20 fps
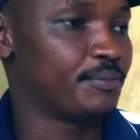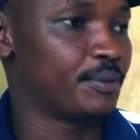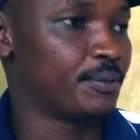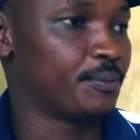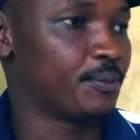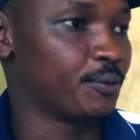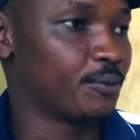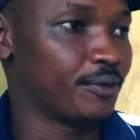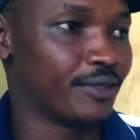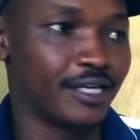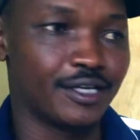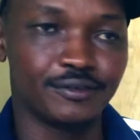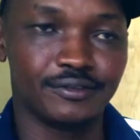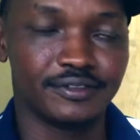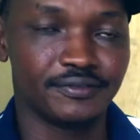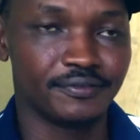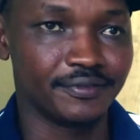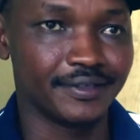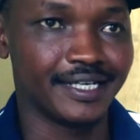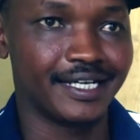people without
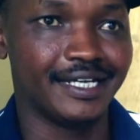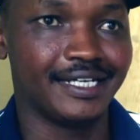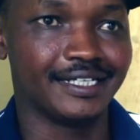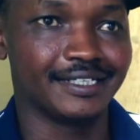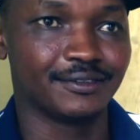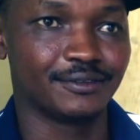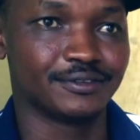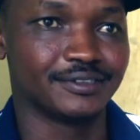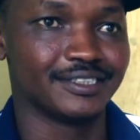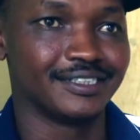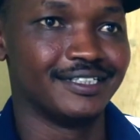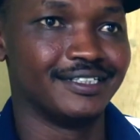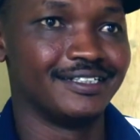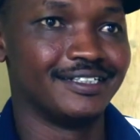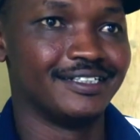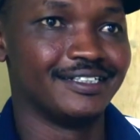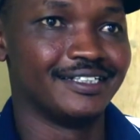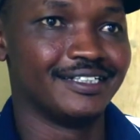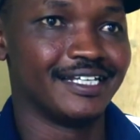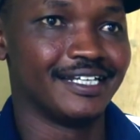fearing
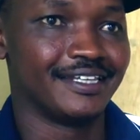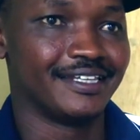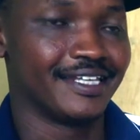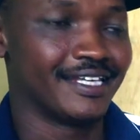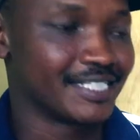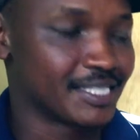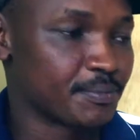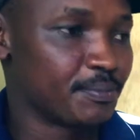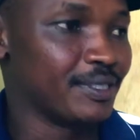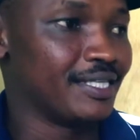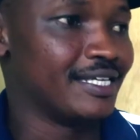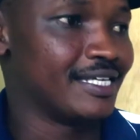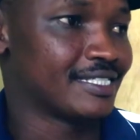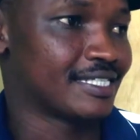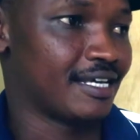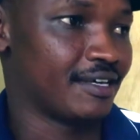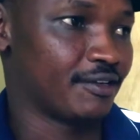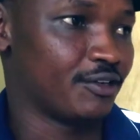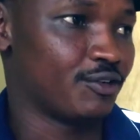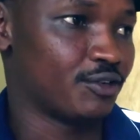the experience
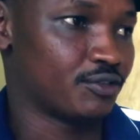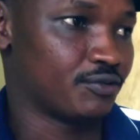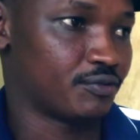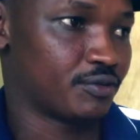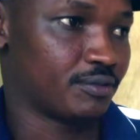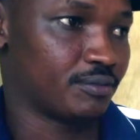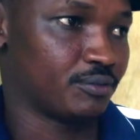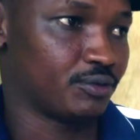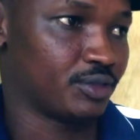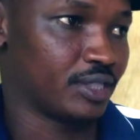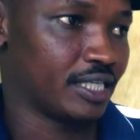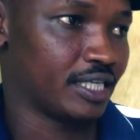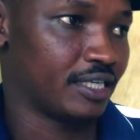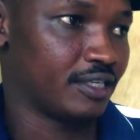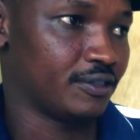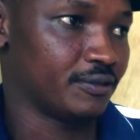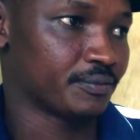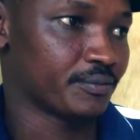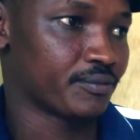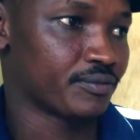I got from
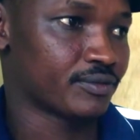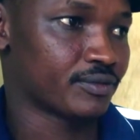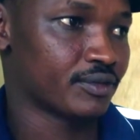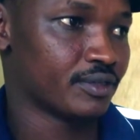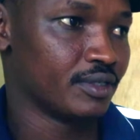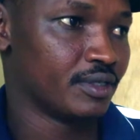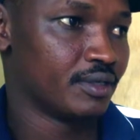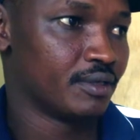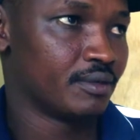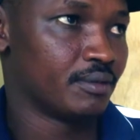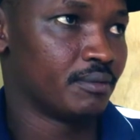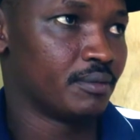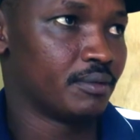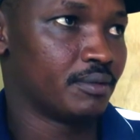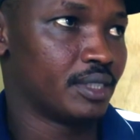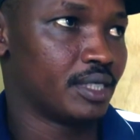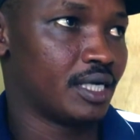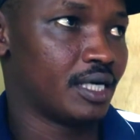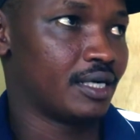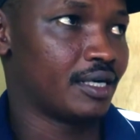Muungano.
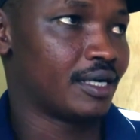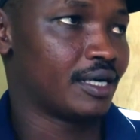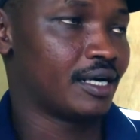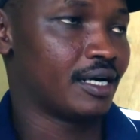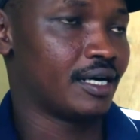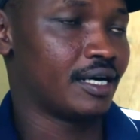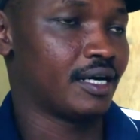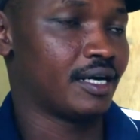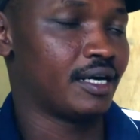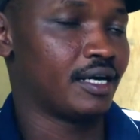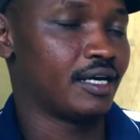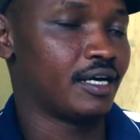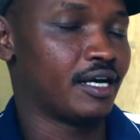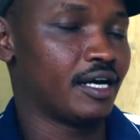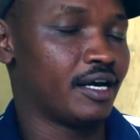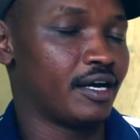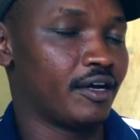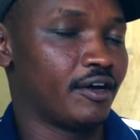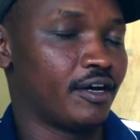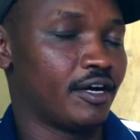And I
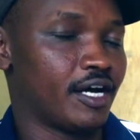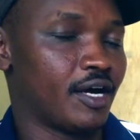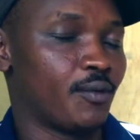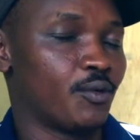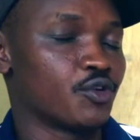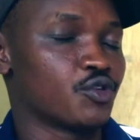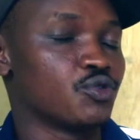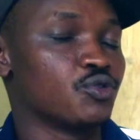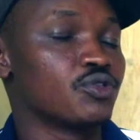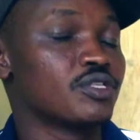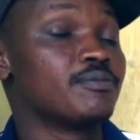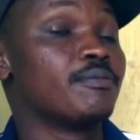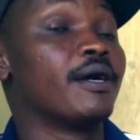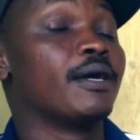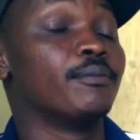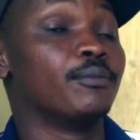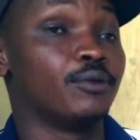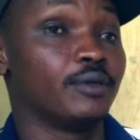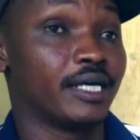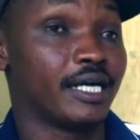was used by
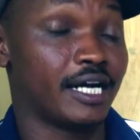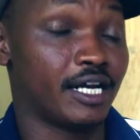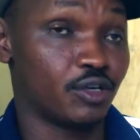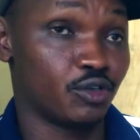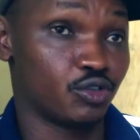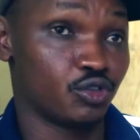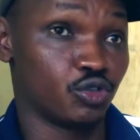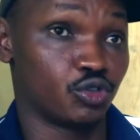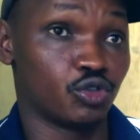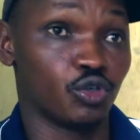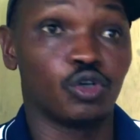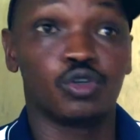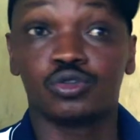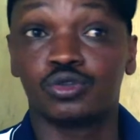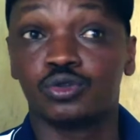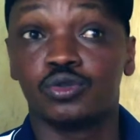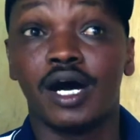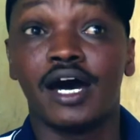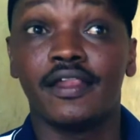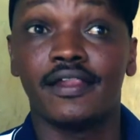Muungano to talk
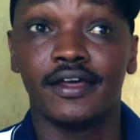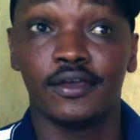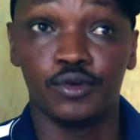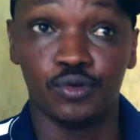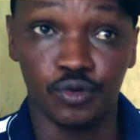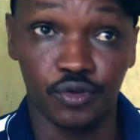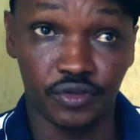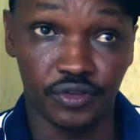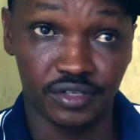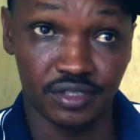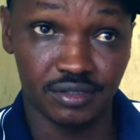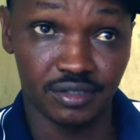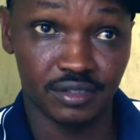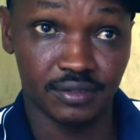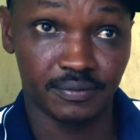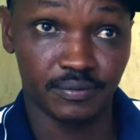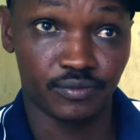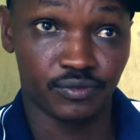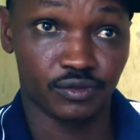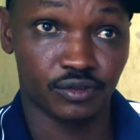to other youth
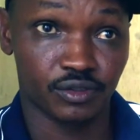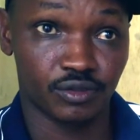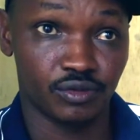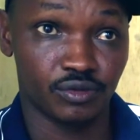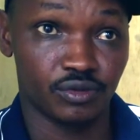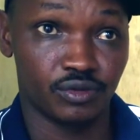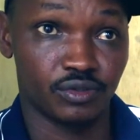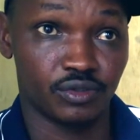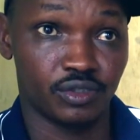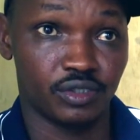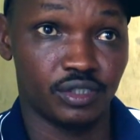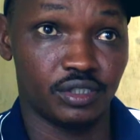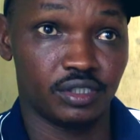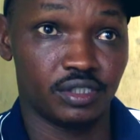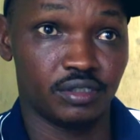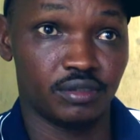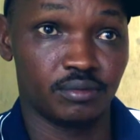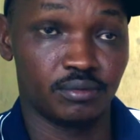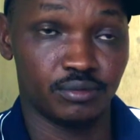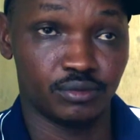to join
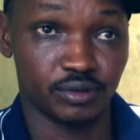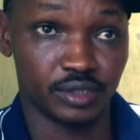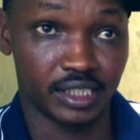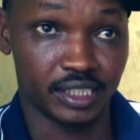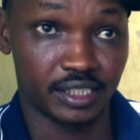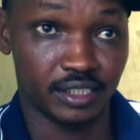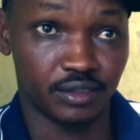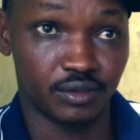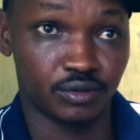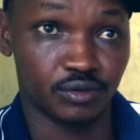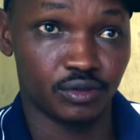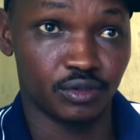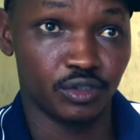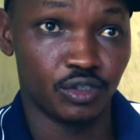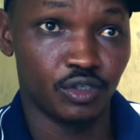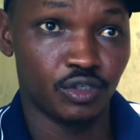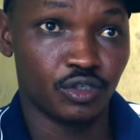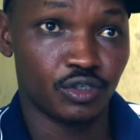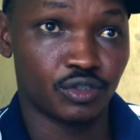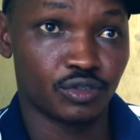Muungano.
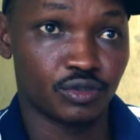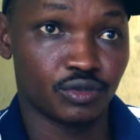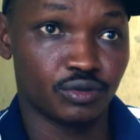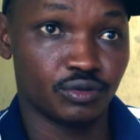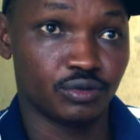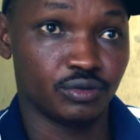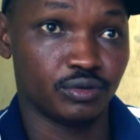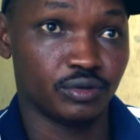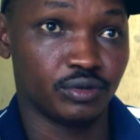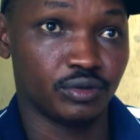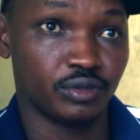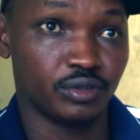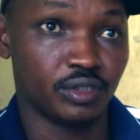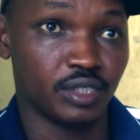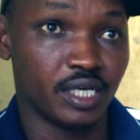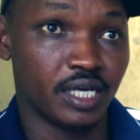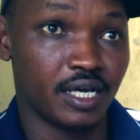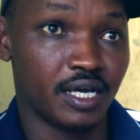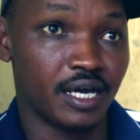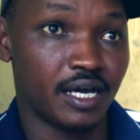So
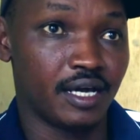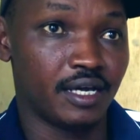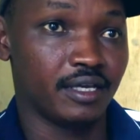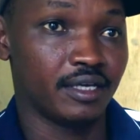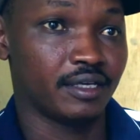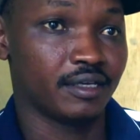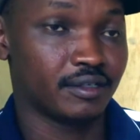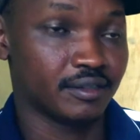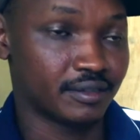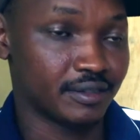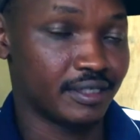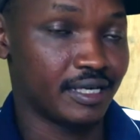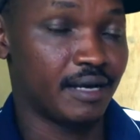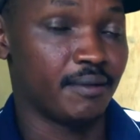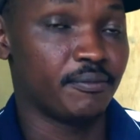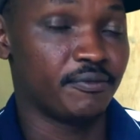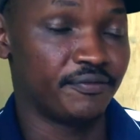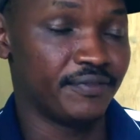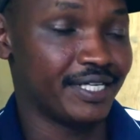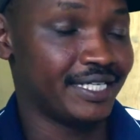
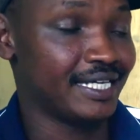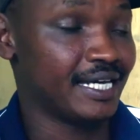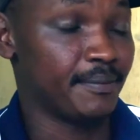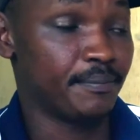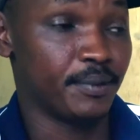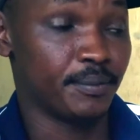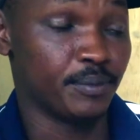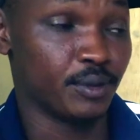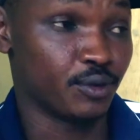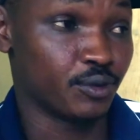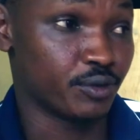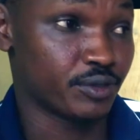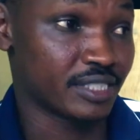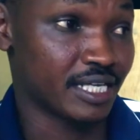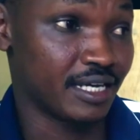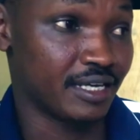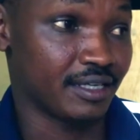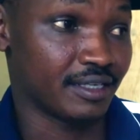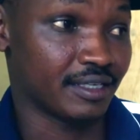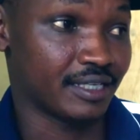I'm fairly happy because
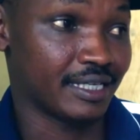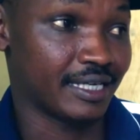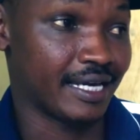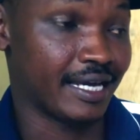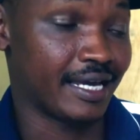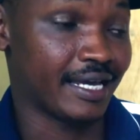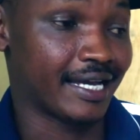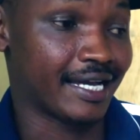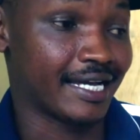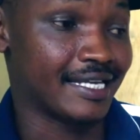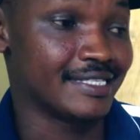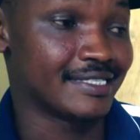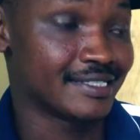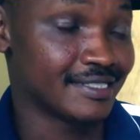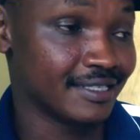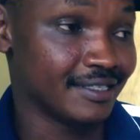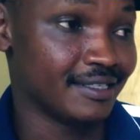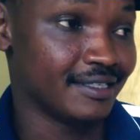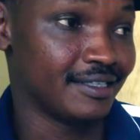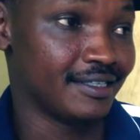I can
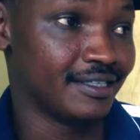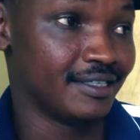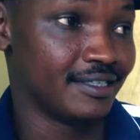say